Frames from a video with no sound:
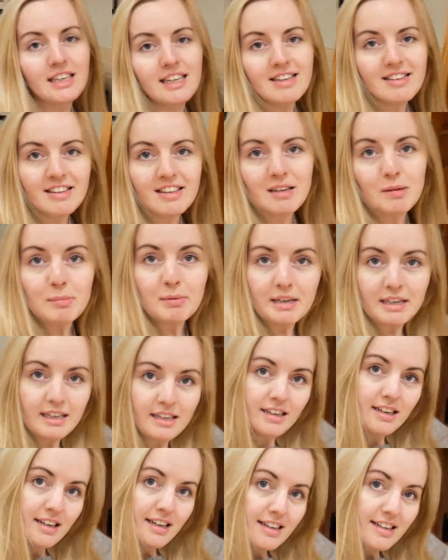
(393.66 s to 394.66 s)
he's gonna
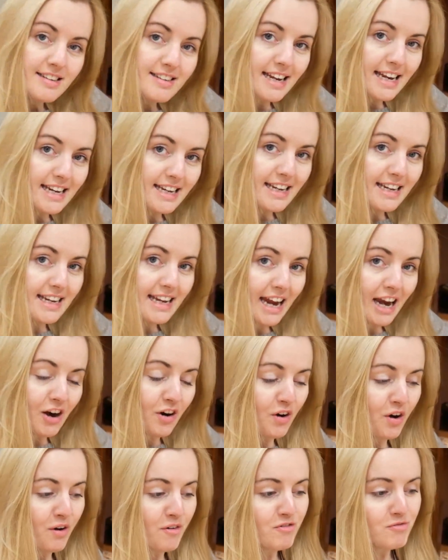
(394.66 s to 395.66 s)
be taken care
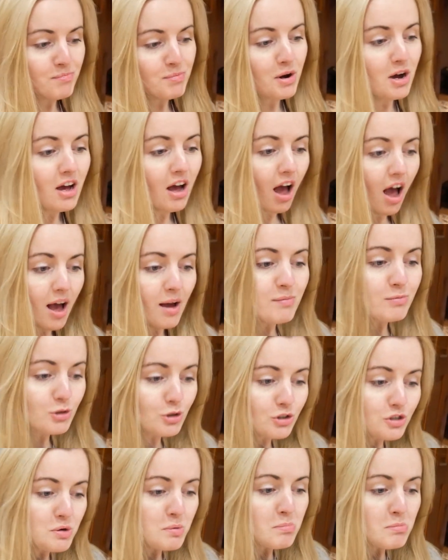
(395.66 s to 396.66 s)
of, but I'm
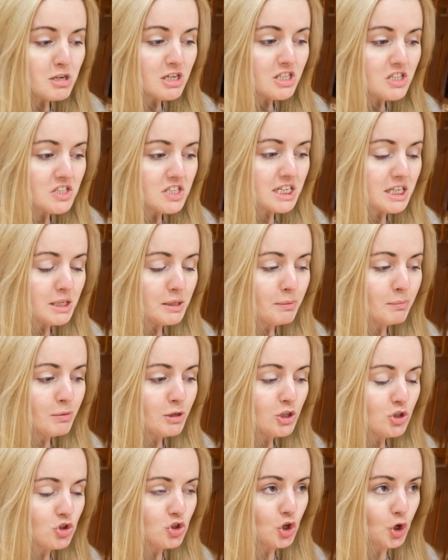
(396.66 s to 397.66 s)
gonna miss
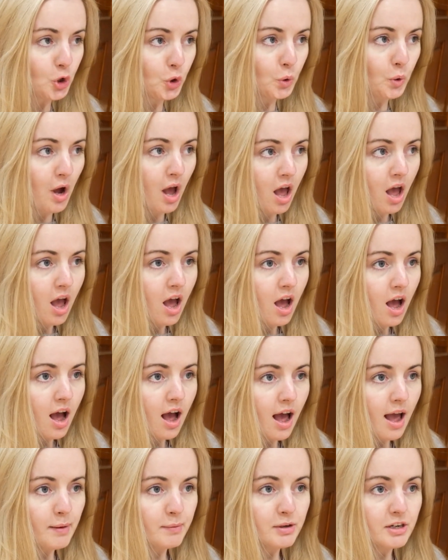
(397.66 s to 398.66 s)
him. So
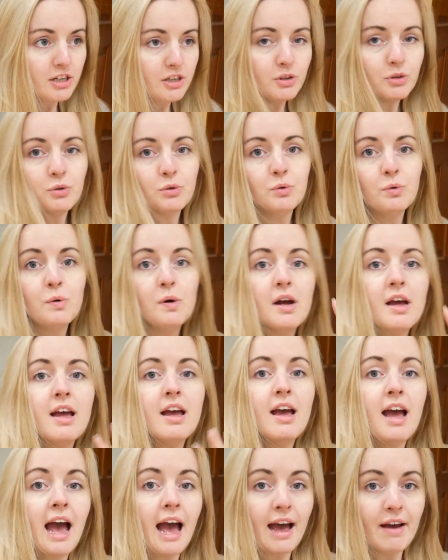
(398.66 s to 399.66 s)
I'm gonna go
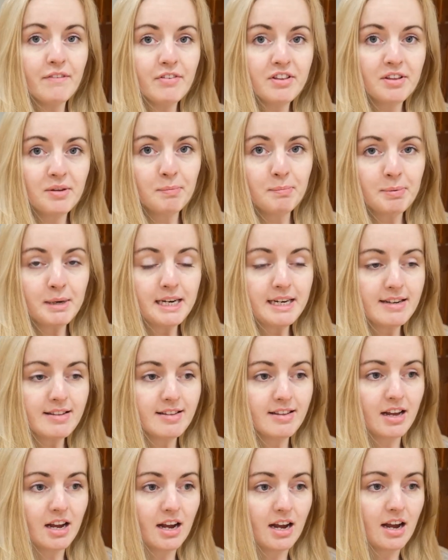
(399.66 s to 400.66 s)
have some
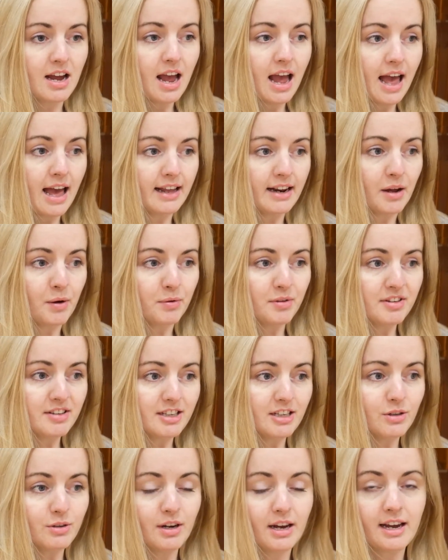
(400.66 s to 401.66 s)
pizza and I will
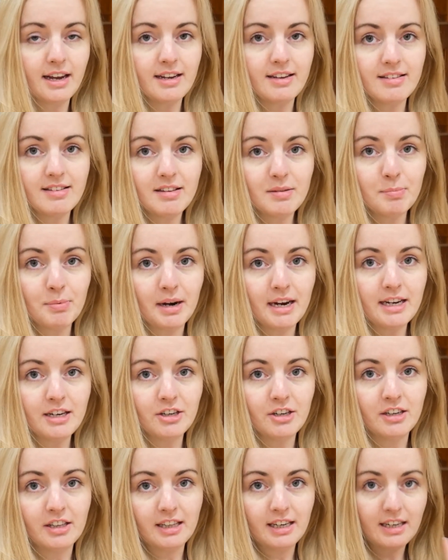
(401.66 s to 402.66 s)
see you guys bright and
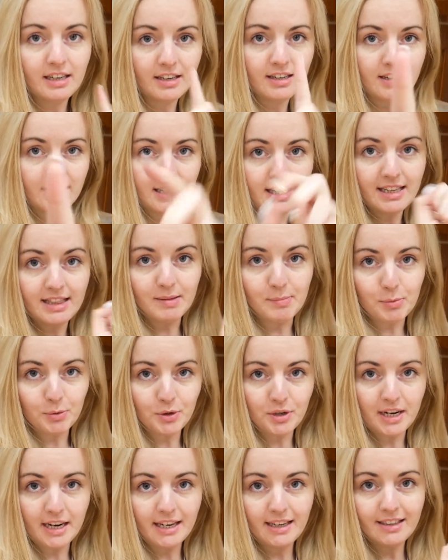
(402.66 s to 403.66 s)
early in the
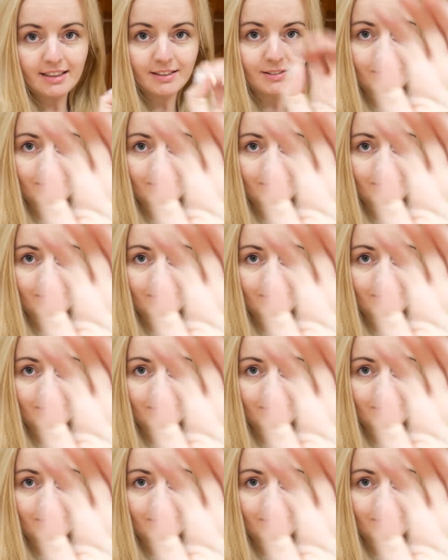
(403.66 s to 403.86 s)
morning.